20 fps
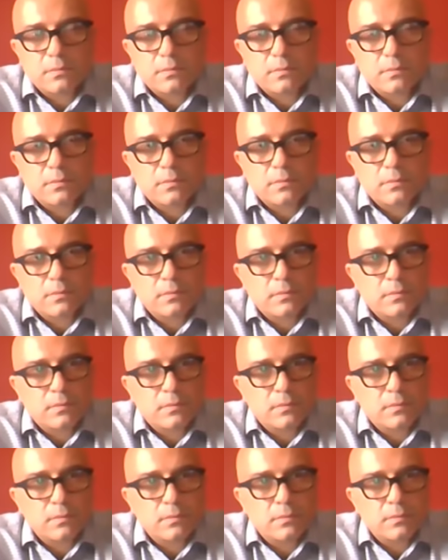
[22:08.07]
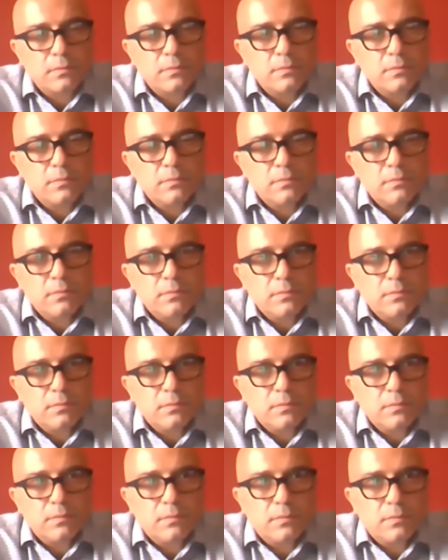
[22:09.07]

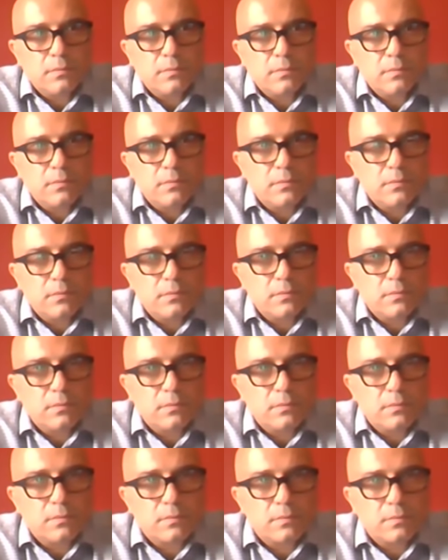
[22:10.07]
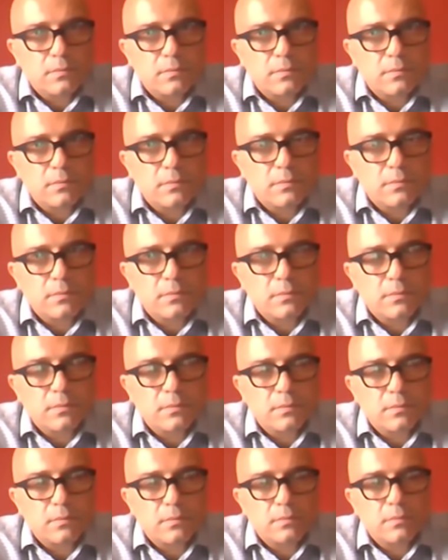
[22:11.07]

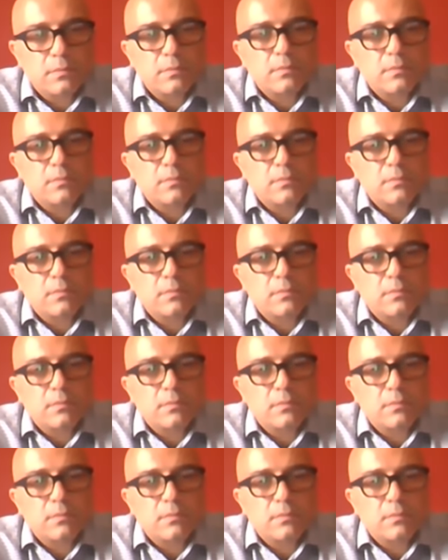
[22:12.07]
This person isn't speaking.